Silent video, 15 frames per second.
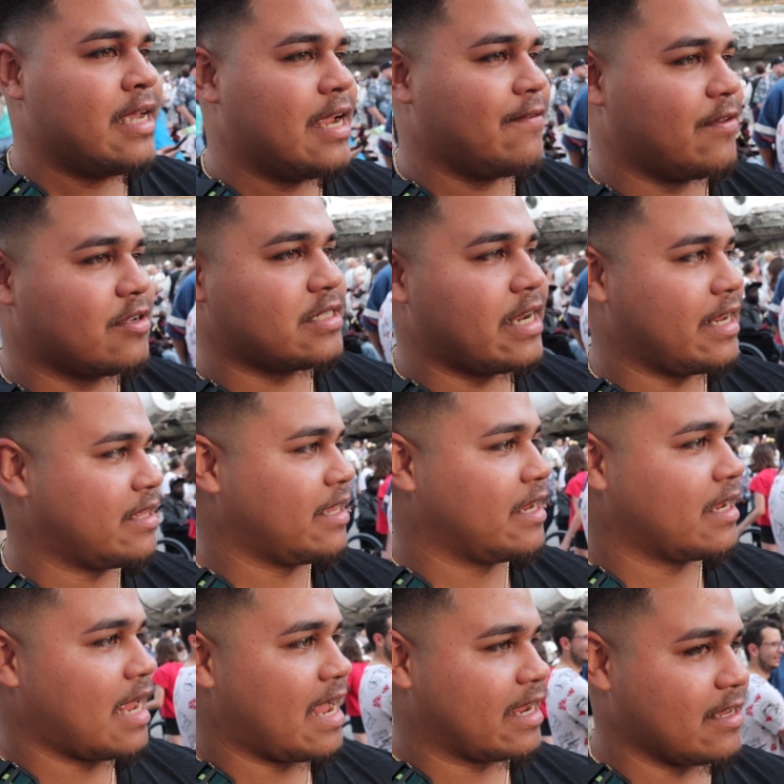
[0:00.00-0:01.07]
if there's
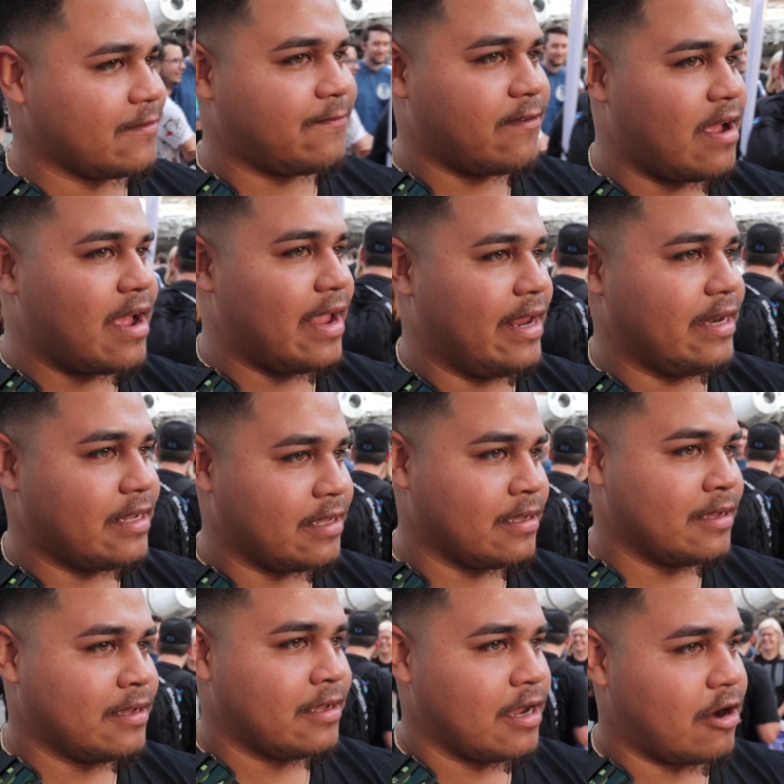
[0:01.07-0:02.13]
anything I could find
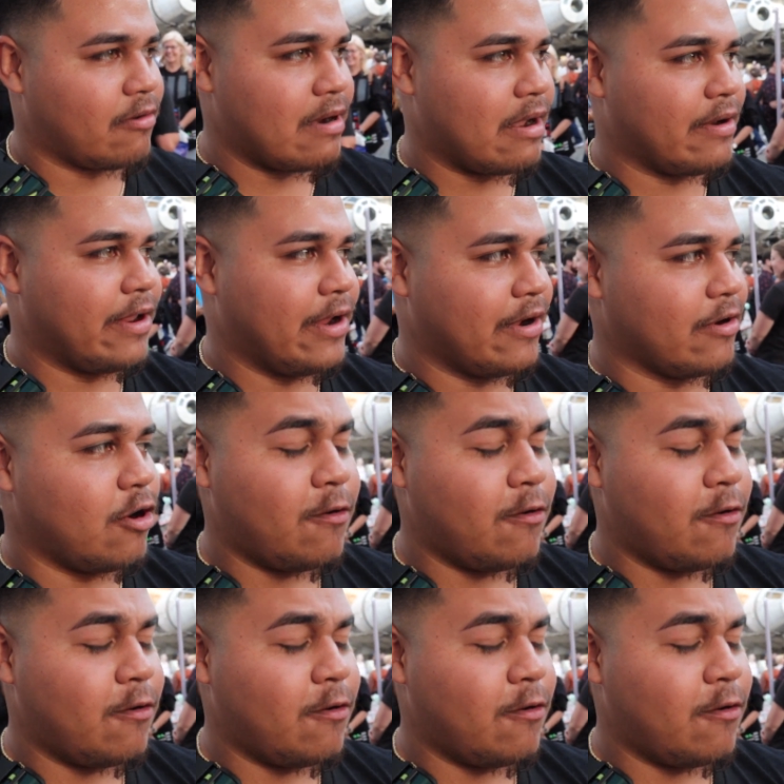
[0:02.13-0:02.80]
around here.